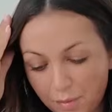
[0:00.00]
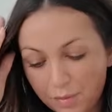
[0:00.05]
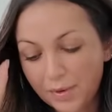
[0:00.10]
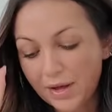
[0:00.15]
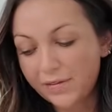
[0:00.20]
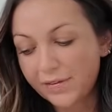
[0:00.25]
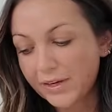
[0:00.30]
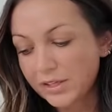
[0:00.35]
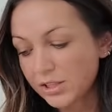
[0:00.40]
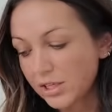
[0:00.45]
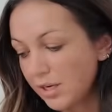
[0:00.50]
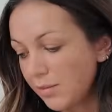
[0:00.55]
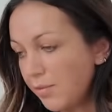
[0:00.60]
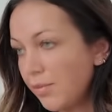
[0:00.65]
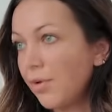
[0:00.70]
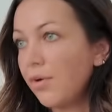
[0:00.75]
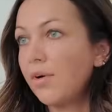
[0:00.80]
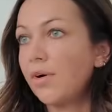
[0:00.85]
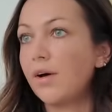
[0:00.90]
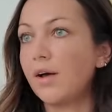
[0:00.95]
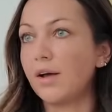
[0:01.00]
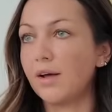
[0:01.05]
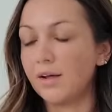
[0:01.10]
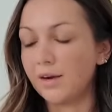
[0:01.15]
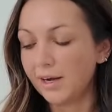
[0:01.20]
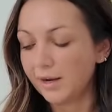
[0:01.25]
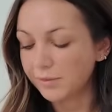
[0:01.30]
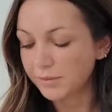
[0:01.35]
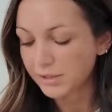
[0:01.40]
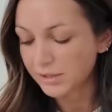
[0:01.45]
But I've actually bought
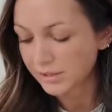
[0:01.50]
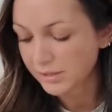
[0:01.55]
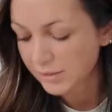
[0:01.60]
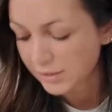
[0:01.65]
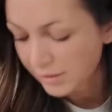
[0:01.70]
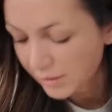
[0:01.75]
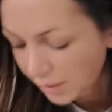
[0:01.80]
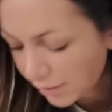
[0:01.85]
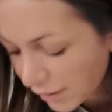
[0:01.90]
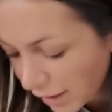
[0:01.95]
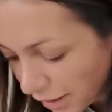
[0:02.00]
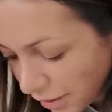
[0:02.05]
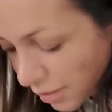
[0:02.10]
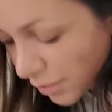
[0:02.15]
her, let me just go and get